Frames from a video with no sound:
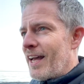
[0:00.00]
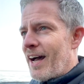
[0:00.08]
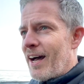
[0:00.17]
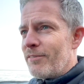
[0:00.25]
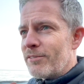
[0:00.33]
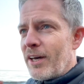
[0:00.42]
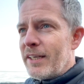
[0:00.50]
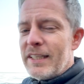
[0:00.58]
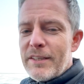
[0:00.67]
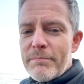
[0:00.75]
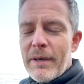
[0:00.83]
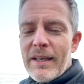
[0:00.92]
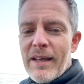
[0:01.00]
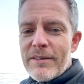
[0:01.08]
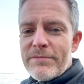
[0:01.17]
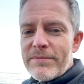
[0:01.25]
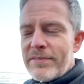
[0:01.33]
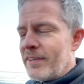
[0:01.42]
I've kind of lived my
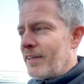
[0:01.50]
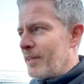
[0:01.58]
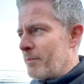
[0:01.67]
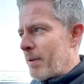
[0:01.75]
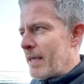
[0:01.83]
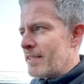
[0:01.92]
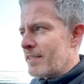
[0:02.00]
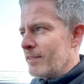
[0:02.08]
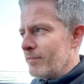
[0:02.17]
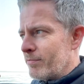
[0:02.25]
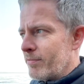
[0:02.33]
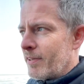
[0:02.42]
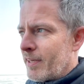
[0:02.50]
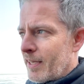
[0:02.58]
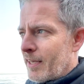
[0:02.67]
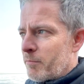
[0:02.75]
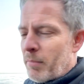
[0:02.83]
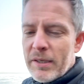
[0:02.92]
life on the basis of
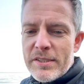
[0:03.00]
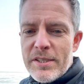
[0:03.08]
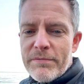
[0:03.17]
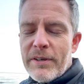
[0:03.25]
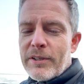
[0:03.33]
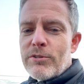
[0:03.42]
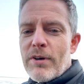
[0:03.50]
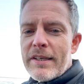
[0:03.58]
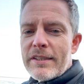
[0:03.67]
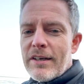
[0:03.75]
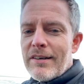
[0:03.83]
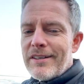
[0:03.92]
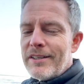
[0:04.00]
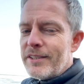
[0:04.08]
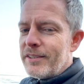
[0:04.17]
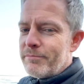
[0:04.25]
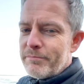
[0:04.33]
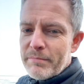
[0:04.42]
buying stuff on a credit card
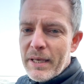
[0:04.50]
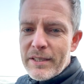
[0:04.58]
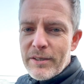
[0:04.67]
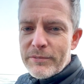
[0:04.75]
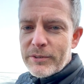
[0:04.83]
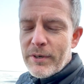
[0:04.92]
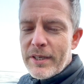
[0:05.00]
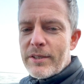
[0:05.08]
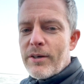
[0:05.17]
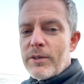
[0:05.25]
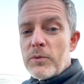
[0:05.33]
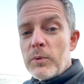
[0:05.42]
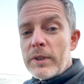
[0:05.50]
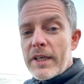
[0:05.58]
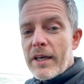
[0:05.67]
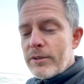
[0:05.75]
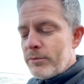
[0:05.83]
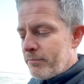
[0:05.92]
and paying off the credit card in one
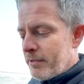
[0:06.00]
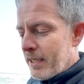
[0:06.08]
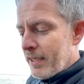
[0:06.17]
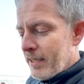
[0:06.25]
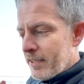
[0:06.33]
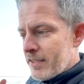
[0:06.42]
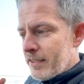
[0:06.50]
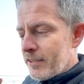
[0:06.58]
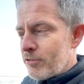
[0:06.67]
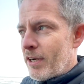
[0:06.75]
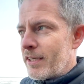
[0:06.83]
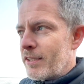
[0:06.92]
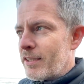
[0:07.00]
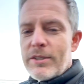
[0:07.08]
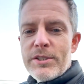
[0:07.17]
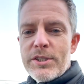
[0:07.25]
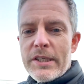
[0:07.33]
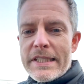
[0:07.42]
go. So the credit card
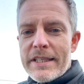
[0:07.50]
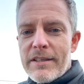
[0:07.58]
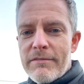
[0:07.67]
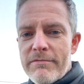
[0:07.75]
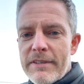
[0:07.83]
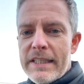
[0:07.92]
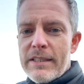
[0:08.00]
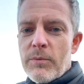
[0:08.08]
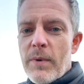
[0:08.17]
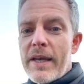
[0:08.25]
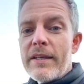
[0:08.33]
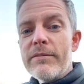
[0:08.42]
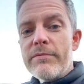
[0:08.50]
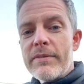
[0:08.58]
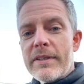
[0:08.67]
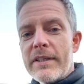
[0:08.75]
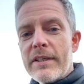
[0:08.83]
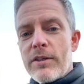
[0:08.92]
is just a convenient way of
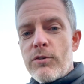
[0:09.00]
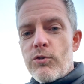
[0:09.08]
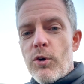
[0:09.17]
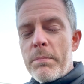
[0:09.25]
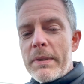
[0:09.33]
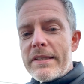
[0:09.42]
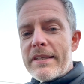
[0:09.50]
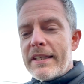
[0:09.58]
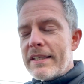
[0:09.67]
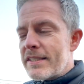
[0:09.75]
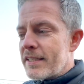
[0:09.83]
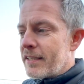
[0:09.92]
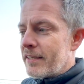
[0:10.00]
grouping things.